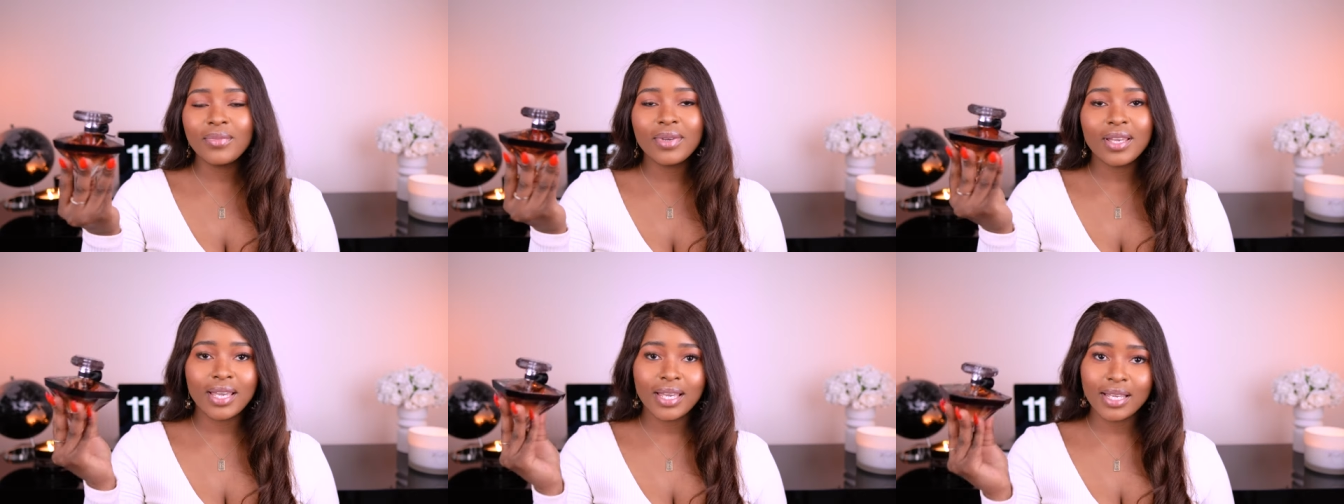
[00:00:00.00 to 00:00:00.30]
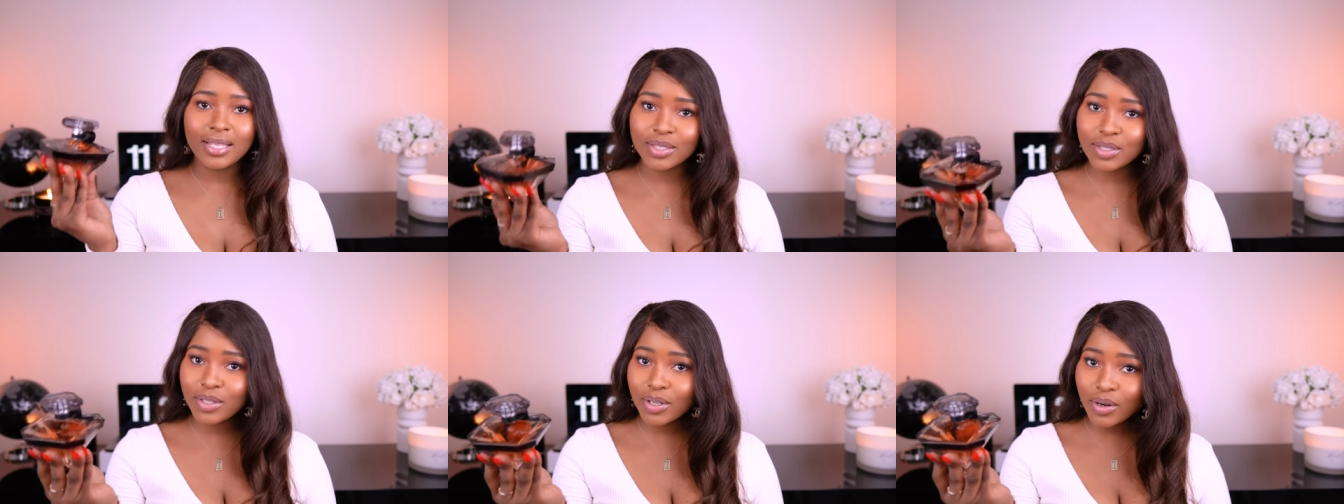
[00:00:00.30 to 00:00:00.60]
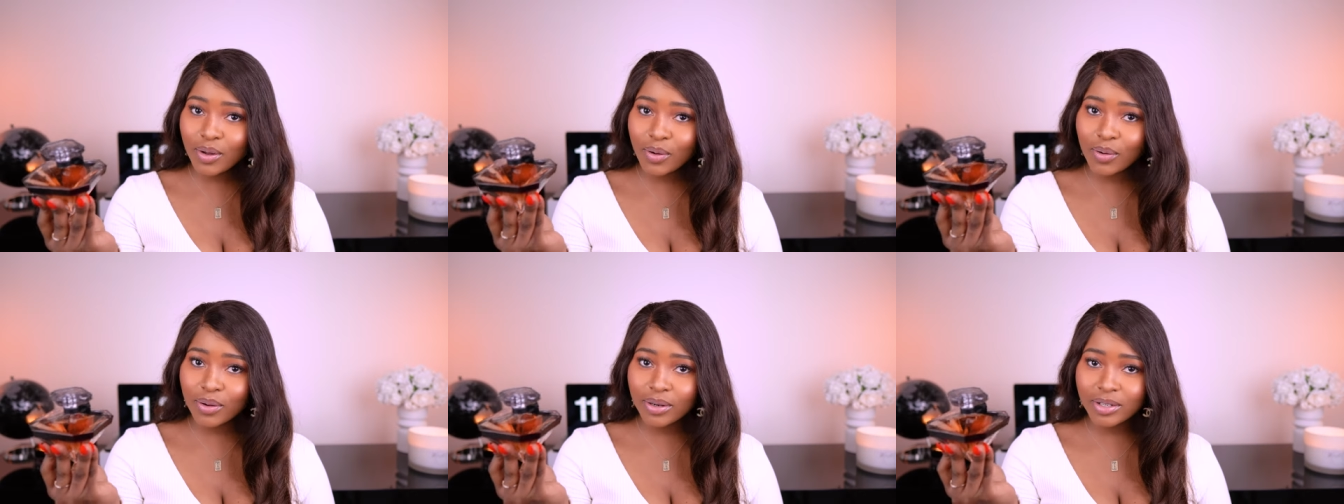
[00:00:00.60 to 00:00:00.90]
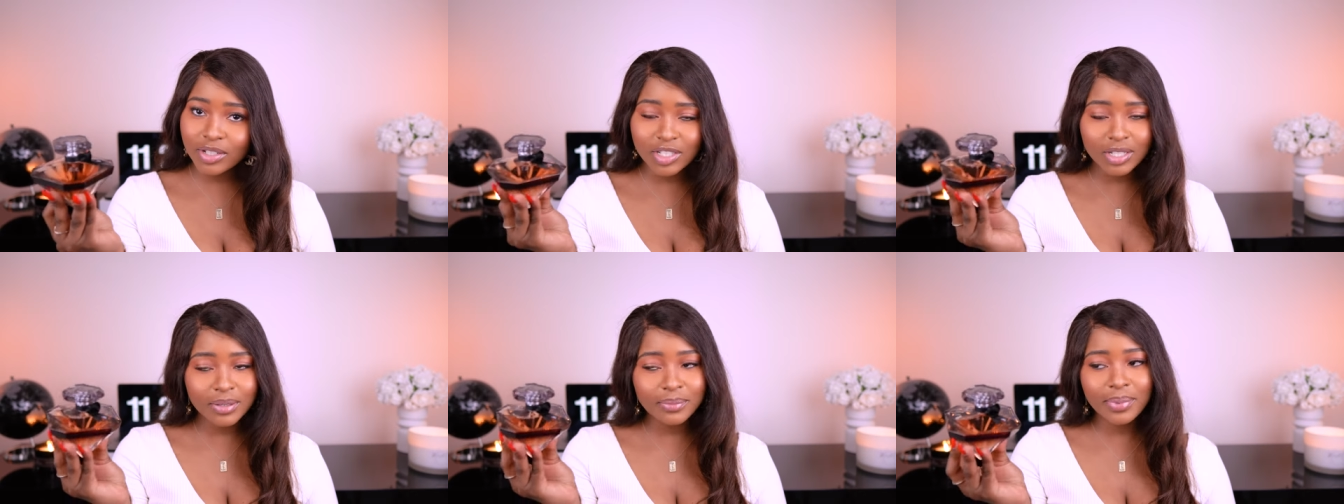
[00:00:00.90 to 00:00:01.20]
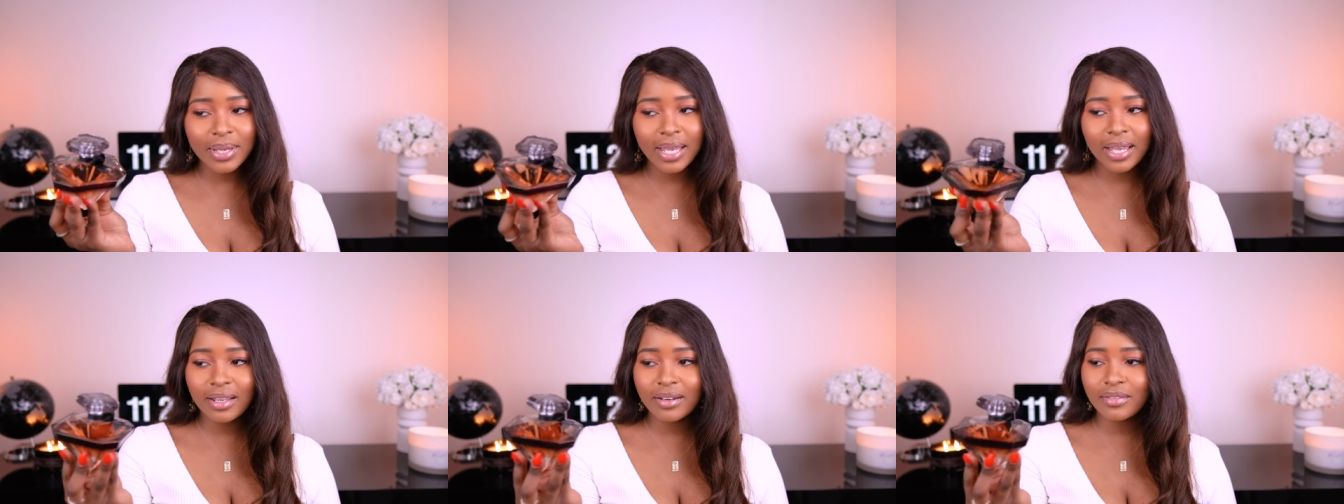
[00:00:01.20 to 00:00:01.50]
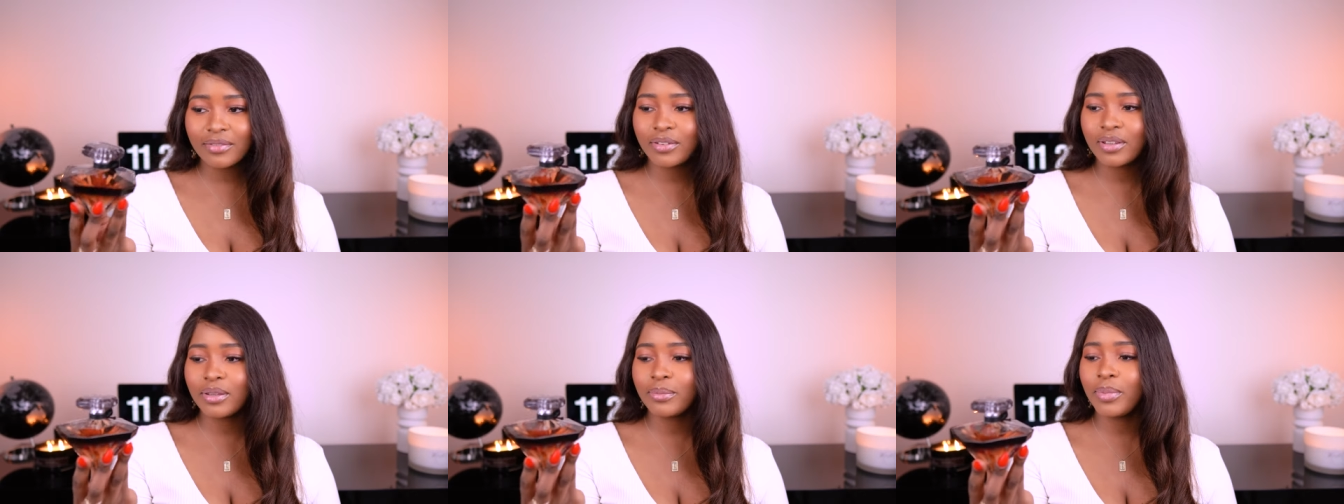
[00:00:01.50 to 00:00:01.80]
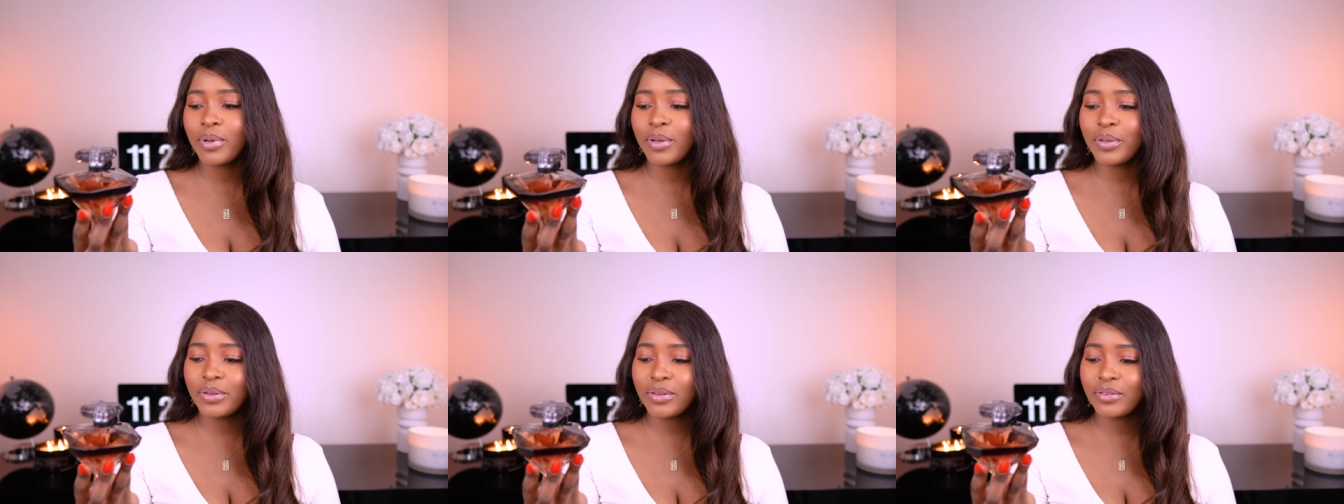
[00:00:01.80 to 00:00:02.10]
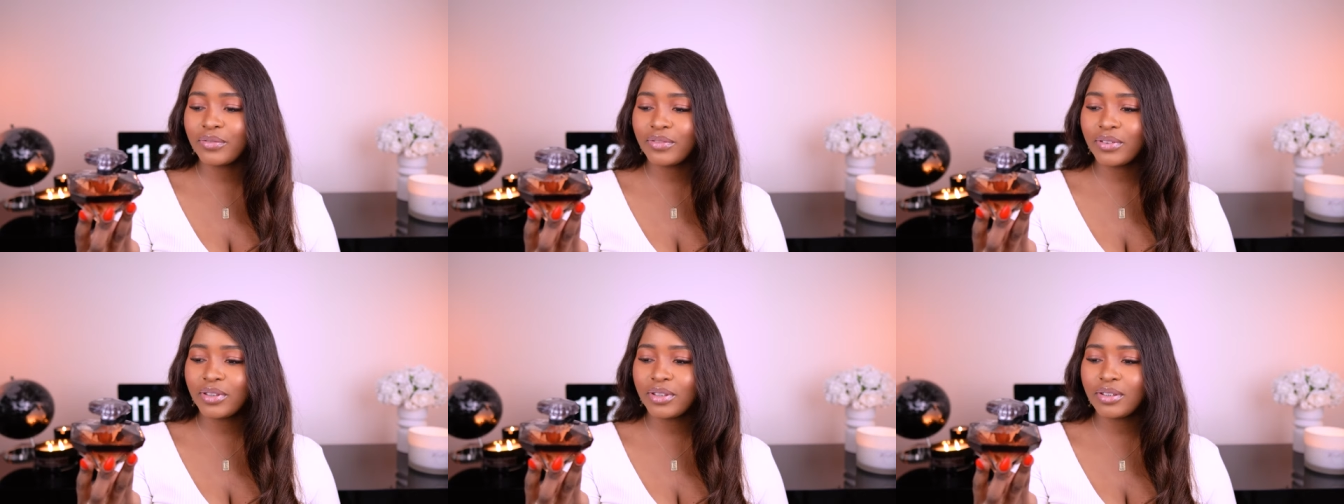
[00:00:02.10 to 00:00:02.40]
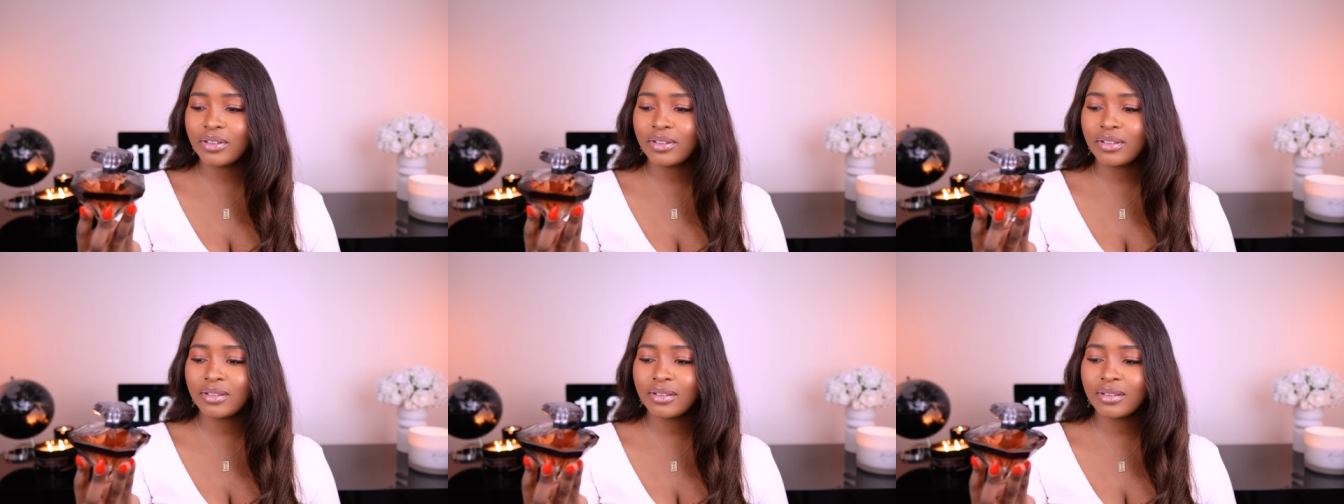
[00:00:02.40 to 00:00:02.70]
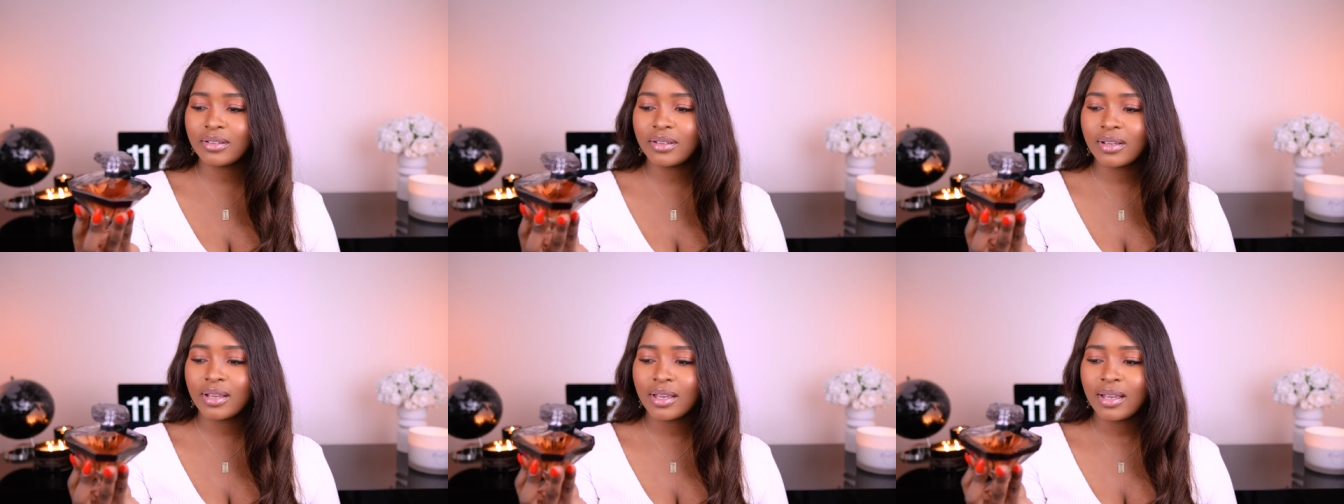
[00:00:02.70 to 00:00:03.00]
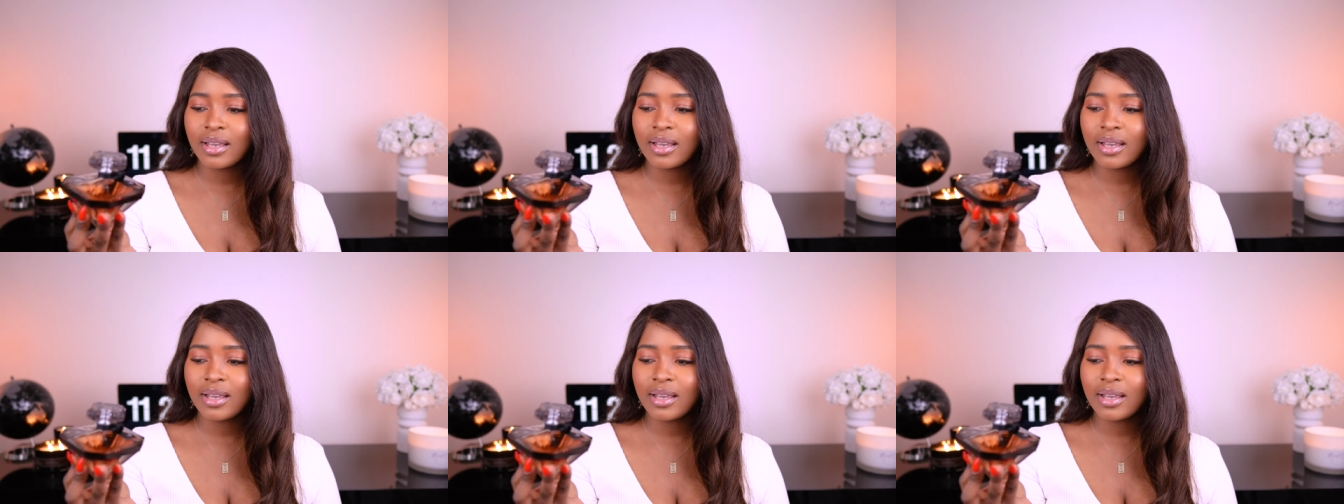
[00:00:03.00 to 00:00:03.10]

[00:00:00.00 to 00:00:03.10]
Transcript: He's gonna order champagne for the both of you.